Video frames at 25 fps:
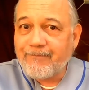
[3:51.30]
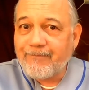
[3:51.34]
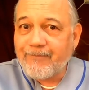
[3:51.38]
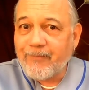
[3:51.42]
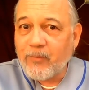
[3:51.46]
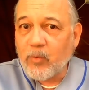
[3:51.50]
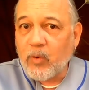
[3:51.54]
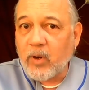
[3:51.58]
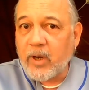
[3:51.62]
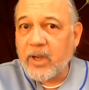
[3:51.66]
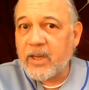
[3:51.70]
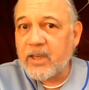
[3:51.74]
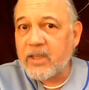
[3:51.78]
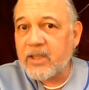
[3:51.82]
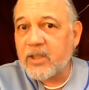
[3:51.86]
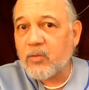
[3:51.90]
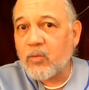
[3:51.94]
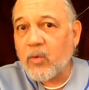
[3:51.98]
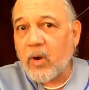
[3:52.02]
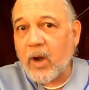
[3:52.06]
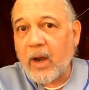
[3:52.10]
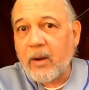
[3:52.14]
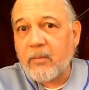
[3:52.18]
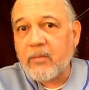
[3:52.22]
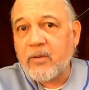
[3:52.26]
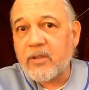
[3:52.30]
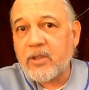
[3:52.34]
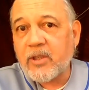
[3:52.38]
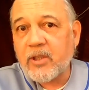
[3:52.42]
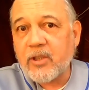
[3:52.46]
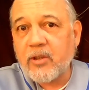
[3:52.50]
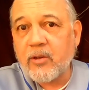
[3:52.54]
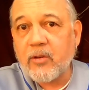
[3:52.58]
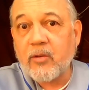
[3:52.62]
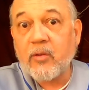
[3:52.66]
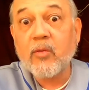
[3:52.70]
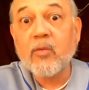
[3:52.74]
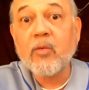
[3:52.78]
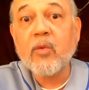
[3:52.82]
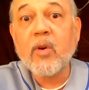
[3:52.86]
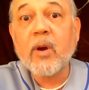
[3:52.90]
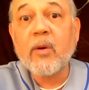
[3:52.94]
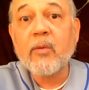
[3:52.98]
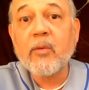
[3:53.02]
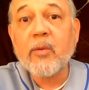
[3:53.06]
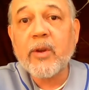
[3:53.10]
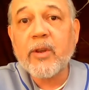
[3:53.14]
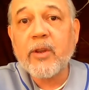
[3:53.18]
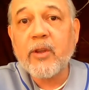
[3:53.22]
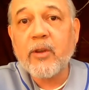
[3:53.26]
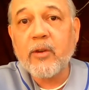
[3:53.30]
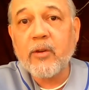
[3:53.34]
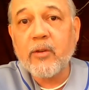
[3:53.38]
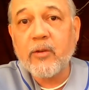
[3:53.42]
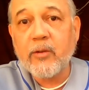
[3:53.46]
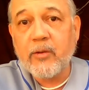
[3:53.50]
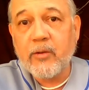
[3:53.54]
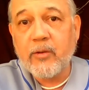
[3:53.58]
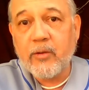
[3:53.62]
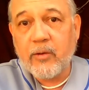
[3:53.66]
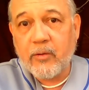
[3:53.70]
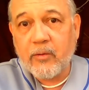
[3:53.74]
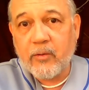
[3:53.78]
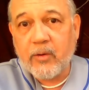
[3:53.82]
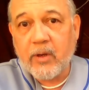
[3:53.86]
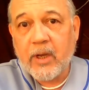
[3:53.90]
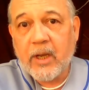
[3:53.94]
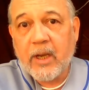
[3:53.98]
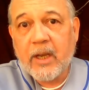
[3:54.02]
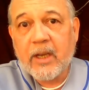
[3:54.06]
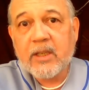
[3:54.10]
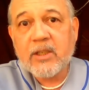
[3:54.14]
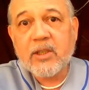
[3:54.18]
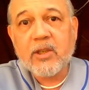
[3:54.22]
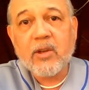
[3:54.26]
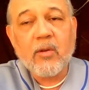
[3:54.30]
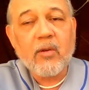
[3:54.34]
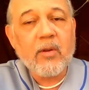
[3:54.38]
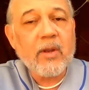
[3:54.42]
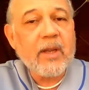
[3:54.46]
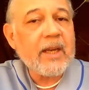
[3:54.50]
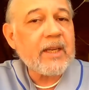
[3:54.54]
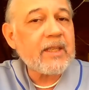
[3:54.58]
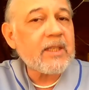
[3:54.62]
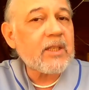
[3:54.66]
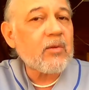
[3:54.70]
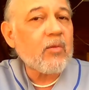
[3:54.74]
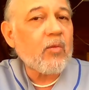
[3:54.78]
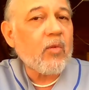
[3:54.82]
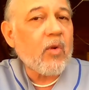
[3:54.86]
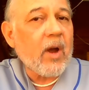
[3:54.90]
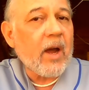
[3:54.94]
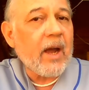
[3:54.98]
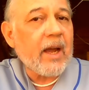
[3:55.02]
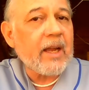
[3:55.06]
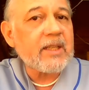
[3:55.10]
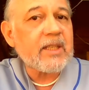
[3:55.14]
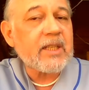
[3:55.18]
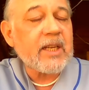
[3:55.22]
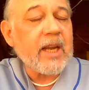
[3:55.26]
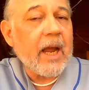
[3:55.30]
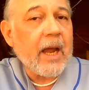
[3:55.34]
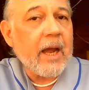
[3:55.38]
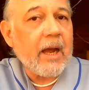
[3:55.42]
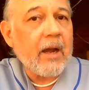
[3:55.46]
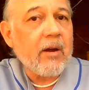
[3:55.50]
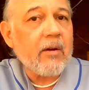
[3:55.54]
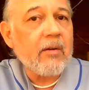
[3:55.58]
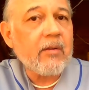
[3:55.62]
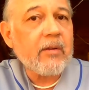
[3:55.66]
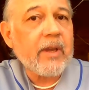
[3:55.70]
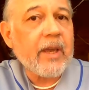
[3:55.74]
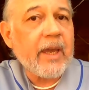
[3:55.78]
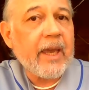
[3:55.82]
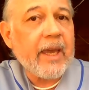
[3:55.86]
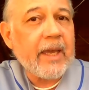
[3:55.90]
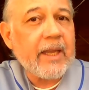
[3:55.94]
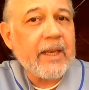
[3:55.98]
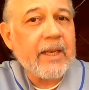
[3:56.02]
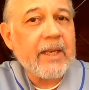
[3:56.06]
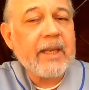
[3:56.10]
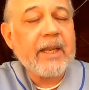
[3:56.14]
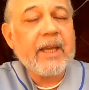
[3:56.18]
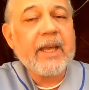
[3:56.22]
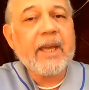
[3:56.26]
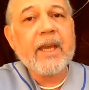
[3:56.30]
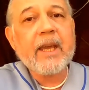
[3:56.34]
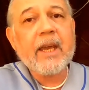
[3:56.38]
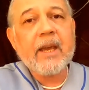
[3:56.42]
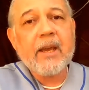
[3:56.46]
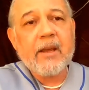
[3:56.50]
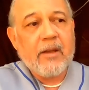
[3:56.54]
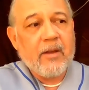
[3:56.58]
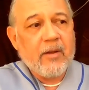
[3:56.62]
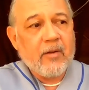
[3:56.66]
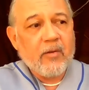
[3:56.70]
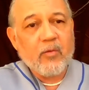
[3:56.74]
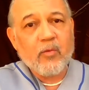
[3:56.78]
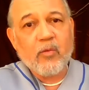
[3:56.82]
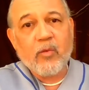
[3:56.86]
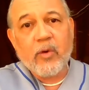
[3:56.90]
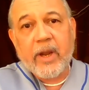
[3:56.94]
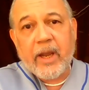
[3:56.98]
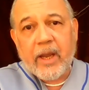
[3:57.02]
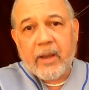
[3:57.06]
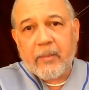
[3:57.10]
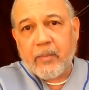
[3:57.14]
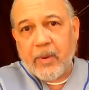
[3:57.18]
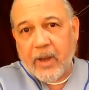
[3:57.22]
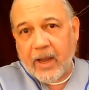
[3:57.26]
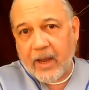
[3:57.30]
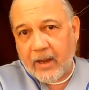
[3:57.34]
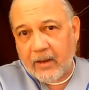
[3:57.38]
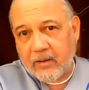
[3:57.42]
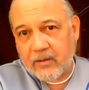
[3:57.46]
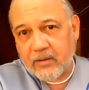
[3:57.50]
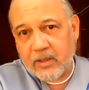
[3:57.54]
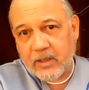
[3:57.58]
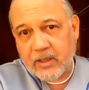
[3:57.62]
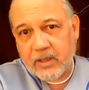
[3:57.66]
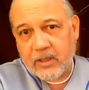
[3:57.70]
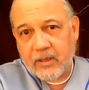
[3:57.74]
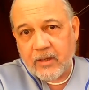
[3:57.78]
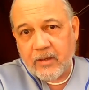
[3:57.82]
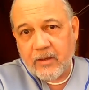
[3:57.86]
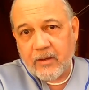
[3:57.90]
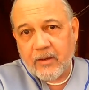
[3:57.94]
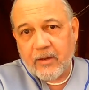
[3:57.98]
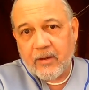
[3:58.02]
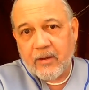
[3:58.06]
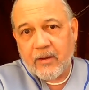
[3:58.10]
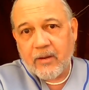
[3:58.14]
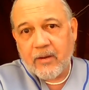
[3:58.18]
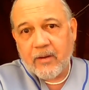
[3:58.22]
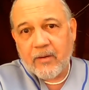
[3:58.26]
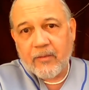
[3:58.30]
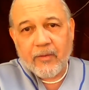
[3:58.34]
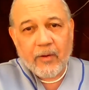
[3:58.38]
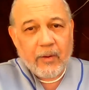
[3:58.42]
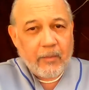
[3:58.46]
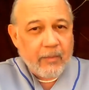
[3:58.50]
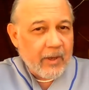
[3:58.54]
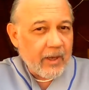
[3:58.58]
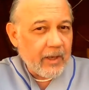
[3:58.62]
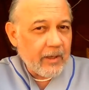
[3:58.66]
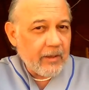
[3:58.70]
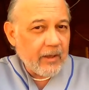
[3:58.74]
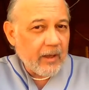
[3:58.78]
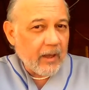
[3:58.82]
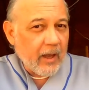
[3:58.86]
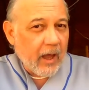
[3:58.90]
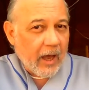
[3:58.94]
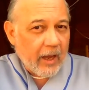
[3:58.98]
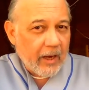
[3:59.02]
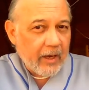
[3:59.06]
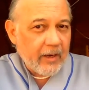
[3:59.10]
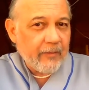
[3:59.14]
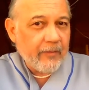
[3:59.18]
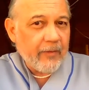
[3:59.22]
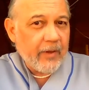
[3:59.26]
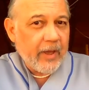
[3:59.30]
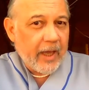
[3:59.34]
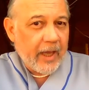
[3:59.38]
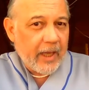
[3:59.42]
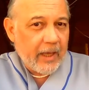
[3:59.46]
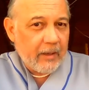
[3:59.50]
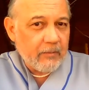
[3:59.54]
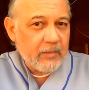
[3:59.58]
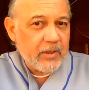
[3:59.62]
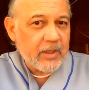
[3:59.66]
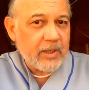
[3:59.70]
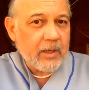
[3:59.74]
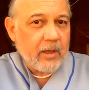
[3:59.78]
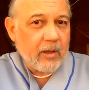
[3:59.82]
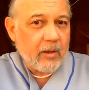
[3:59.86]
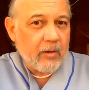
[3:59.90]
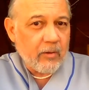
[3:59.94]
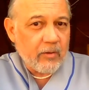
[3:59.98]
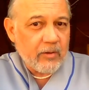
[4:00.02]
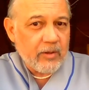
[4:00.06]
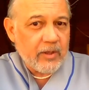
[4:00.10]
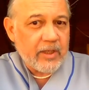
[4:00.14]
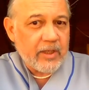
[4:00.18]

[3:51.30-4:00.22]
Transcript: What does Roberts do? What would you do? So let's watch how Kenley rebounds from a lot of games close